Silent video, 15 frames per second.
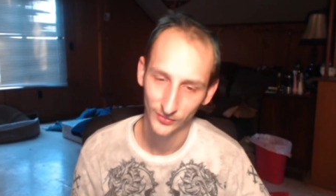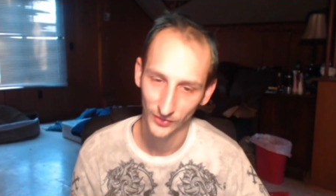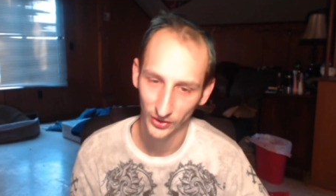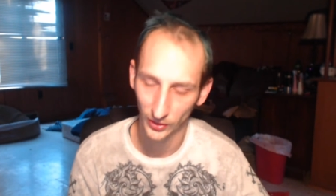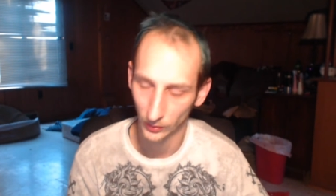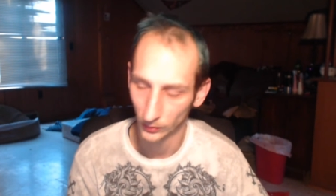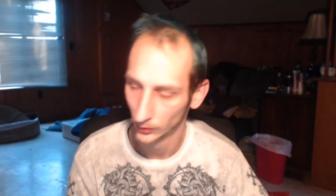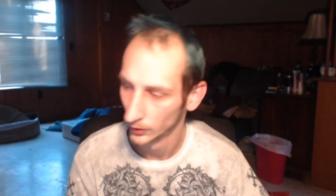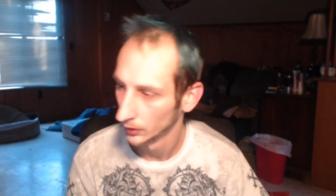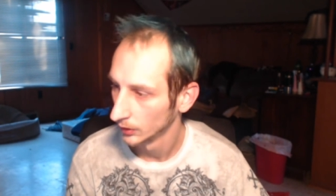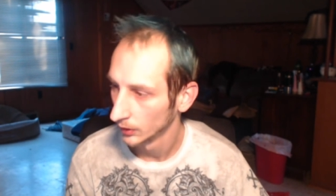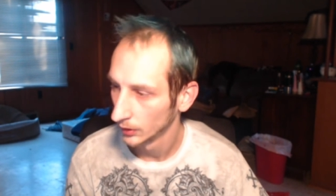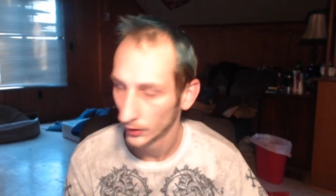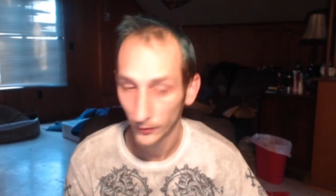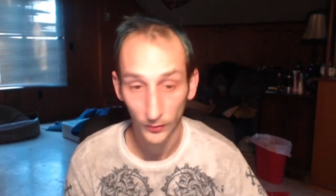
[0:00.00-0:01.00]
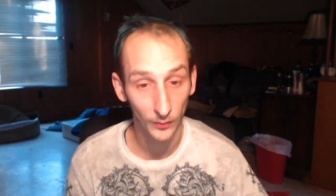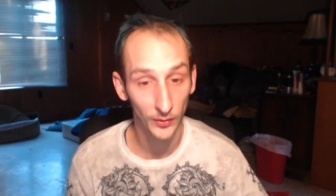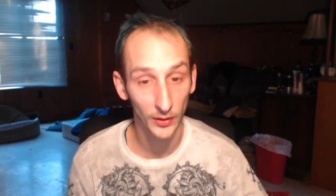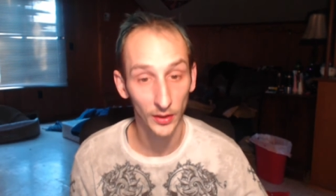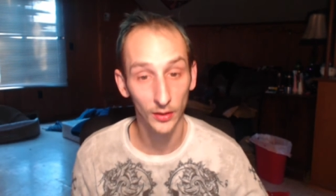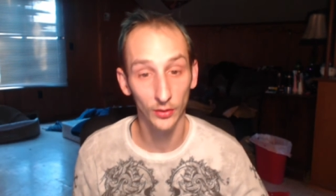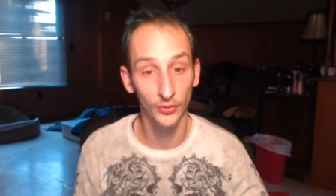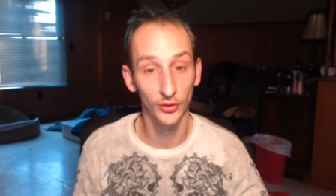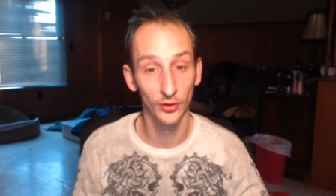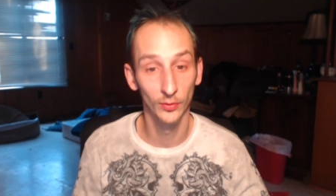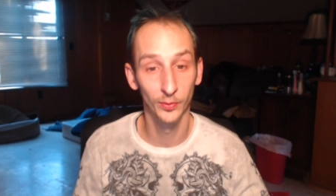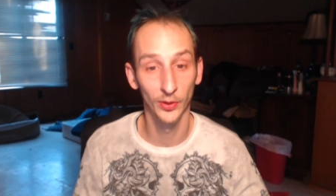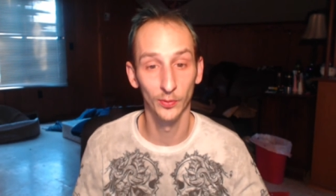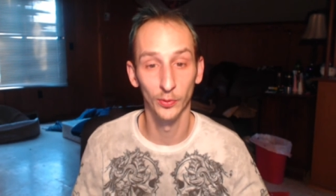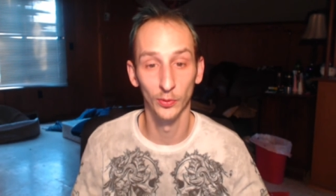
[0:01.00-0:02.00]
So, from the eagle to the
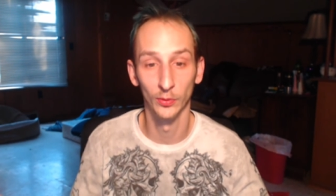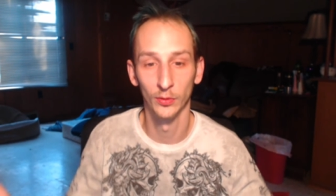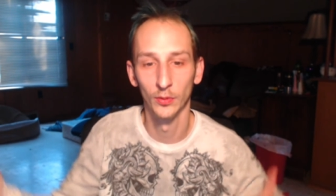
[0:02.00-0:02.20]
people,